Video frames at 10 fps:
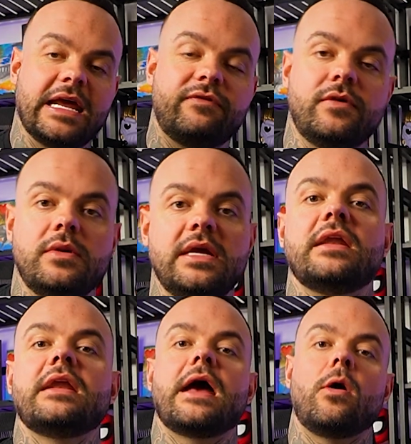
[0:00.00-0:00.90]
if you need
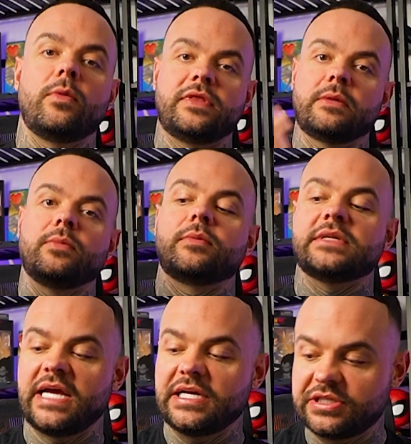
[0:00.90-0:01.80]
any help with the
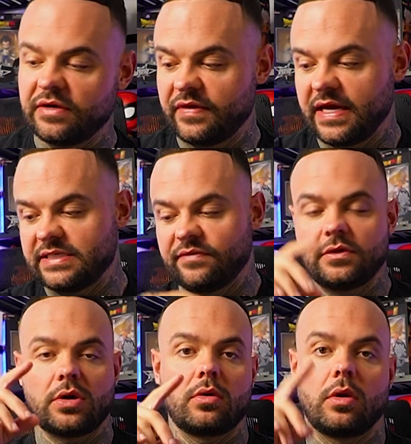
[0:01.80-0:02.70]
implementation of this, if you
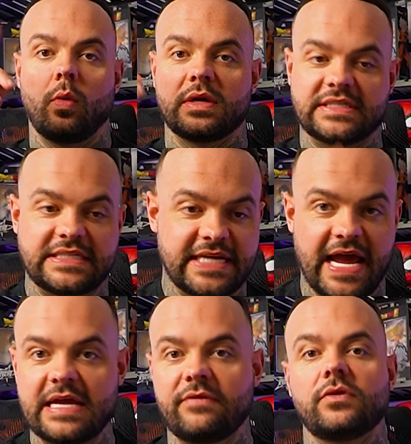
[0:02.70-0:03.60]
don't know what to
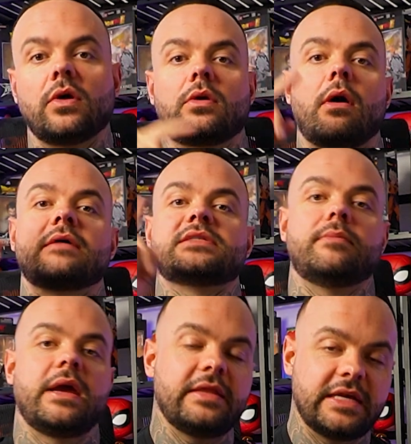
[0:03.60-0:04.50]
say, if you don't know how to
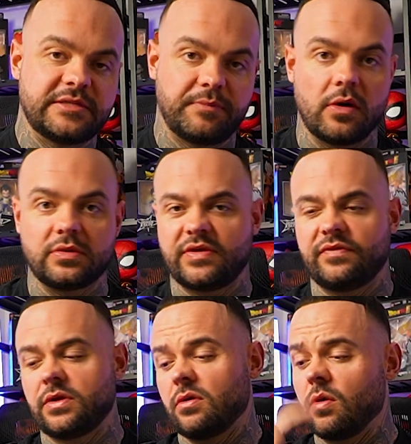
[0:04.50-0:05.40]
make these posts, if
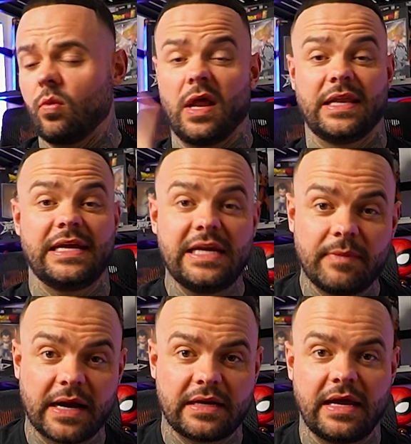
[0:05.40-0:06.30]
you don't know what a lead
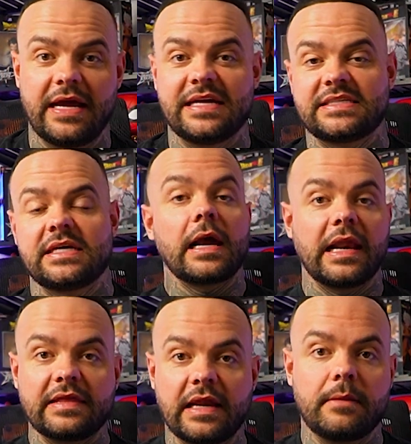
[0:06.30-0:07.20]
magnet is,
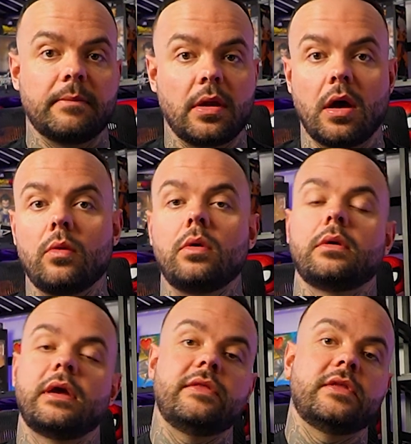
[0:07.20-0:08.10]
click the link below
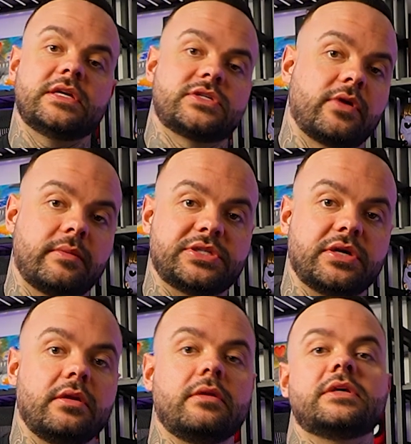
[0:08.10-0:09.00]
in the
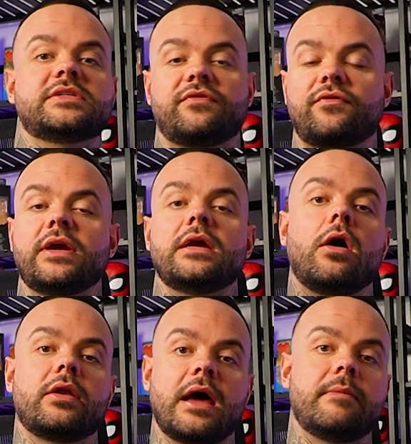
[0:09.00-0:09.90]
description. There's a free
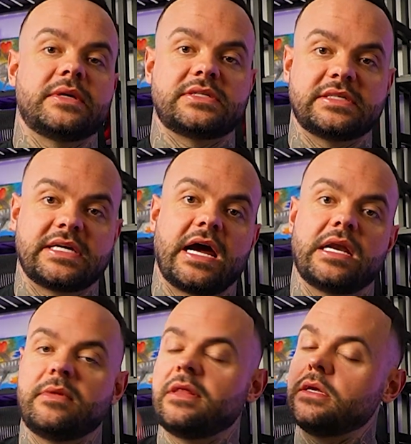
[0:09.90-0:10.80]
online business
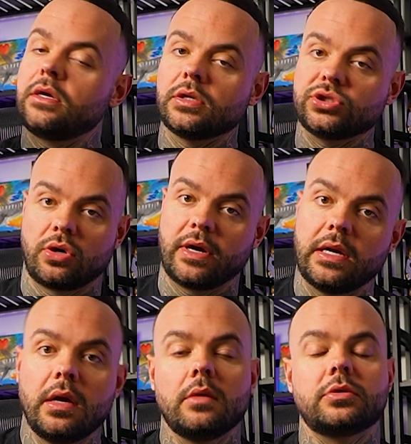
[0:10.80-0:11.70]
academy that you can
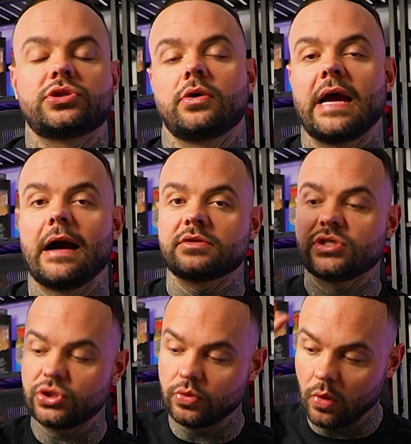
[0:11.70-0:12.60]
join. We'll show you how to
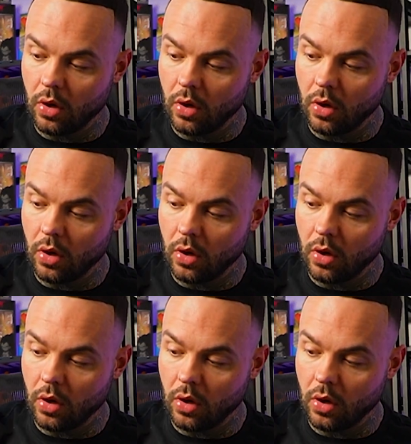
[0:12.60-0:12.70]
do